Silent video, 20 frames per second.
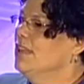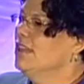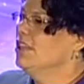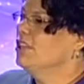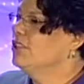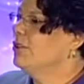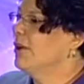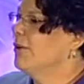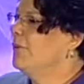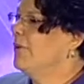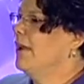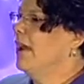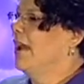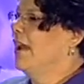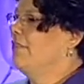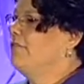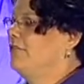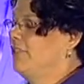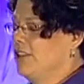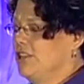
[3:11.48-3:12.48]
So
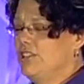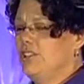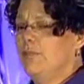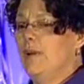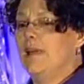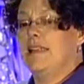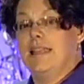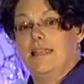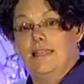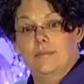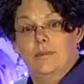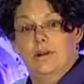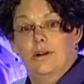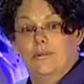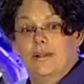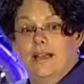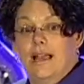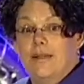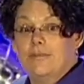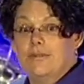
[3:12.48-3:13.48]
I finished my
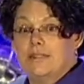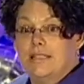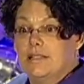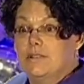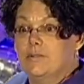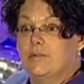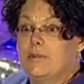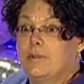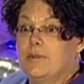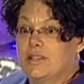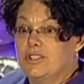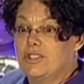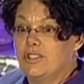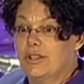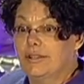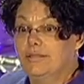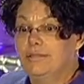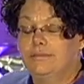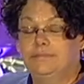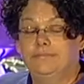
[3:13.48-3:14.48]
chemo and I was in
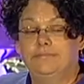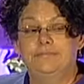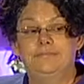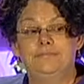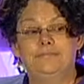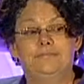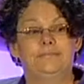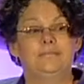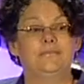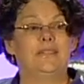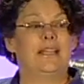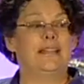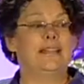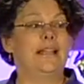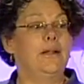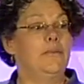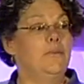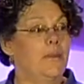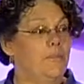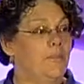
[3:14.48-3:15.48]
remission. And
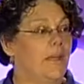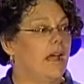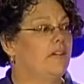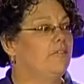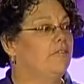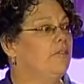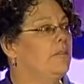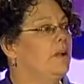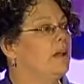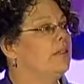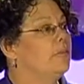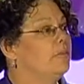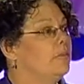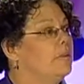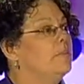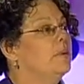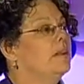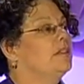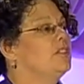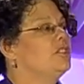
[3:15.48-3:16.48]
then I went back for my
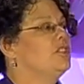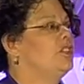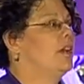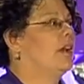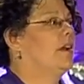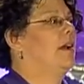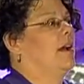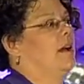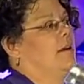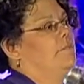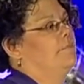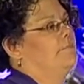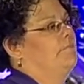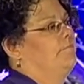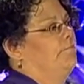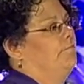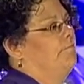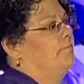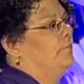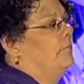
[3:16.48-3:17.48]
3-month checkup.
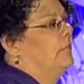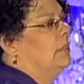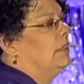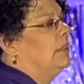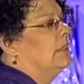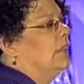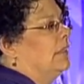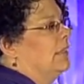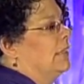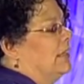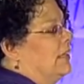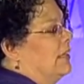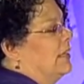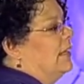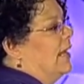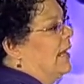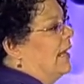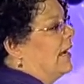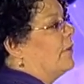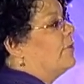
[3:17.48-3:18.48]

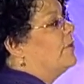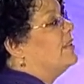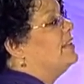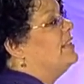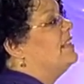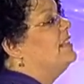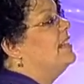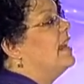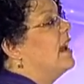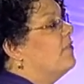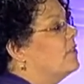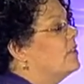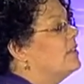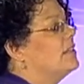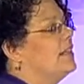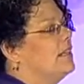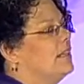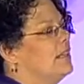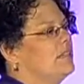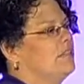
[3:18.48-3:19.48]
And I was
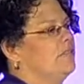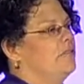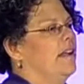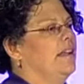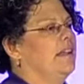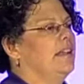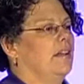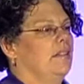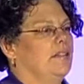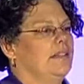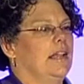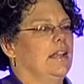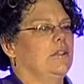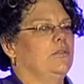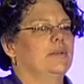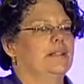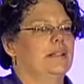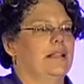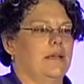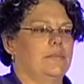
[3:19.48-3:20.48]
devastated to find out that I'd
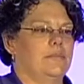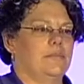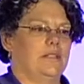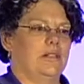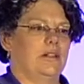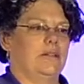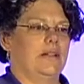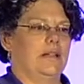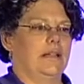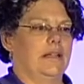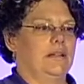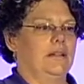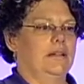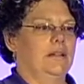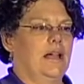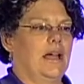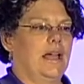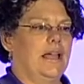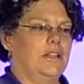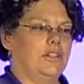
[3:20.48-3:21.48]
relapsed already.
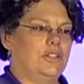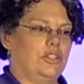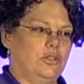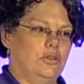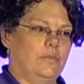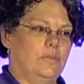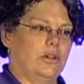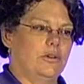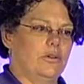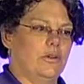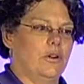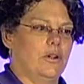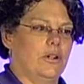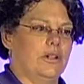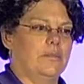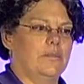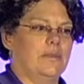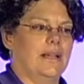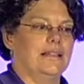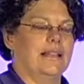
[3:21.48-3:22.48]
I had a tumor growing
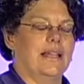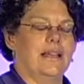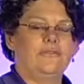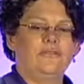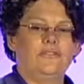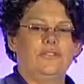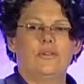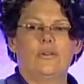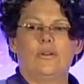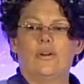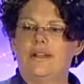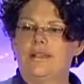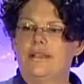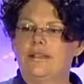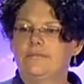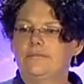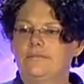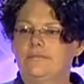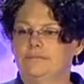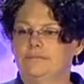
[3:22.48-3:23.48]
in my left groin.